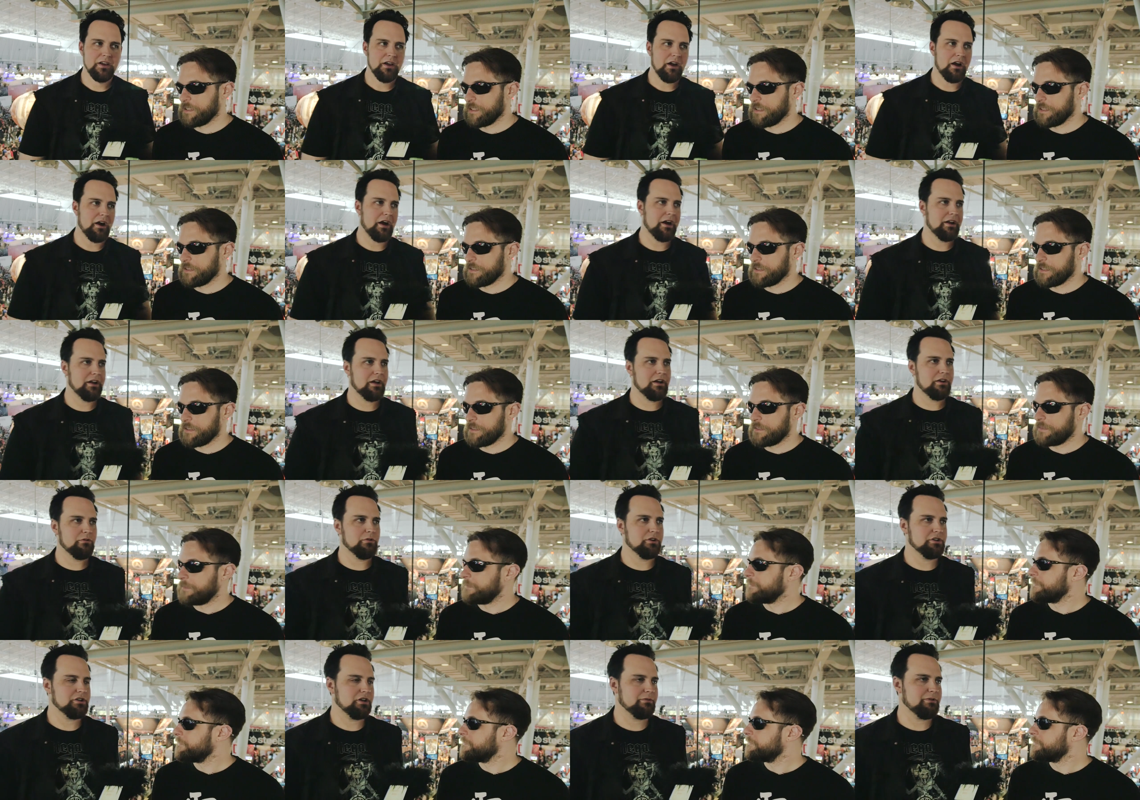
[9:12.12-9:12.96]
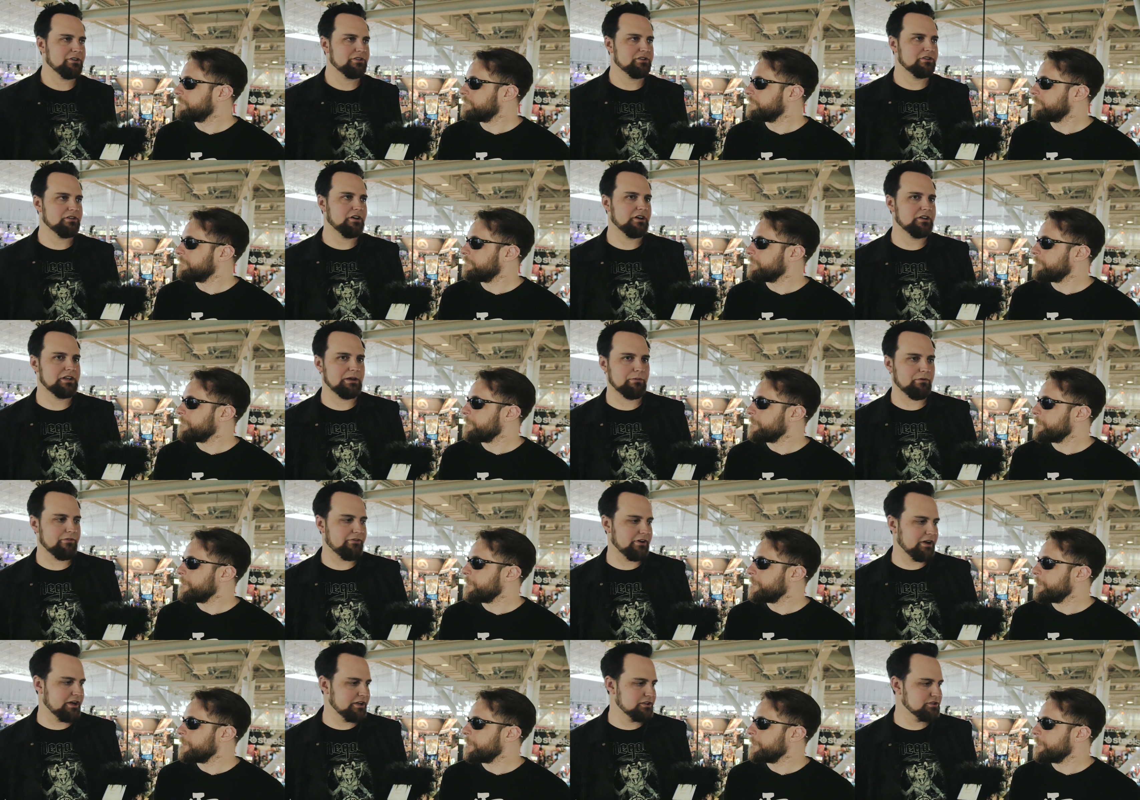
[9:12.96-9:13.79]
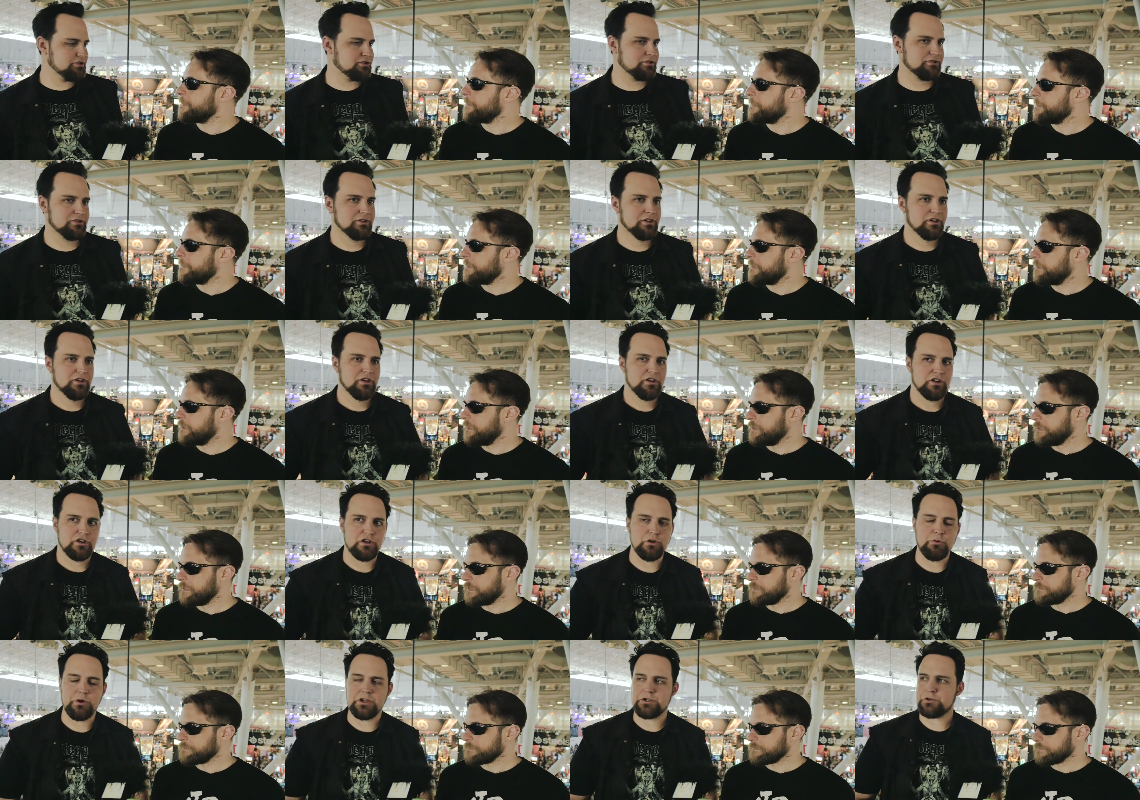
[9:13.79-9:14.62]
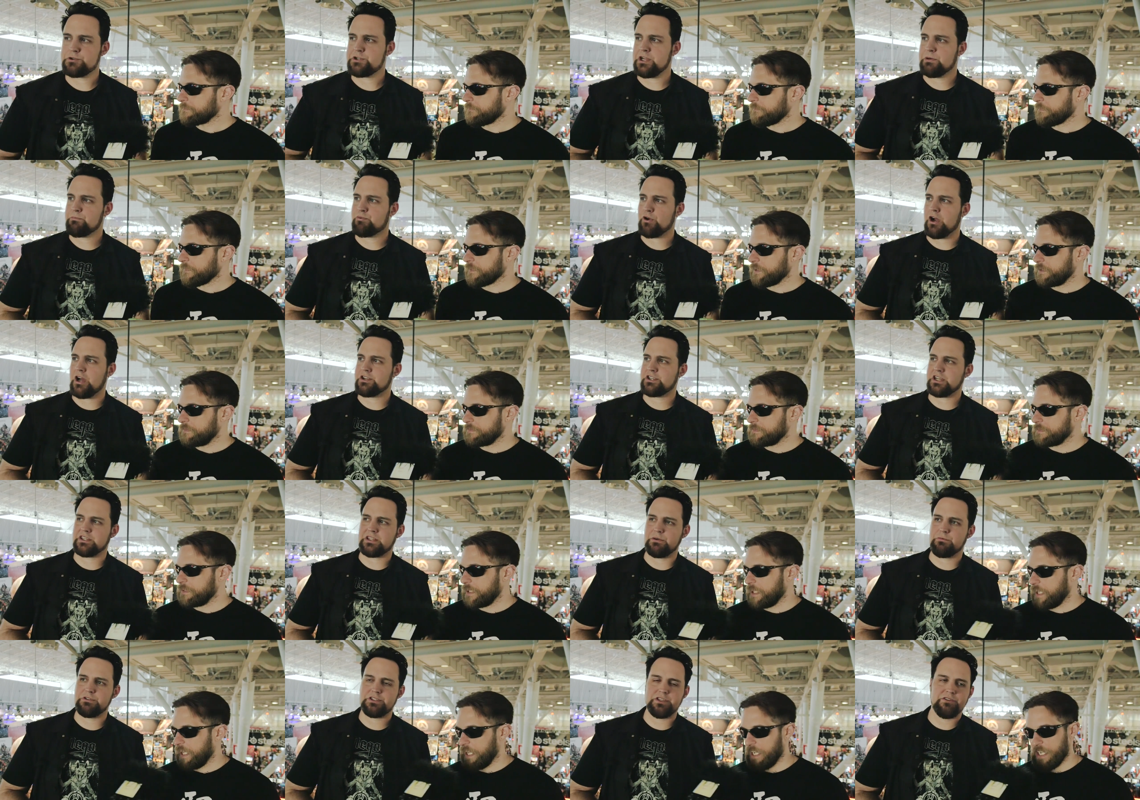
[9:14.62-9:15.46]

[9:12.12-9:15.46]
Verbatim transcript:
Speaker 1: All right, uh, you want to talk about uh, Double Fine's new interesting project that was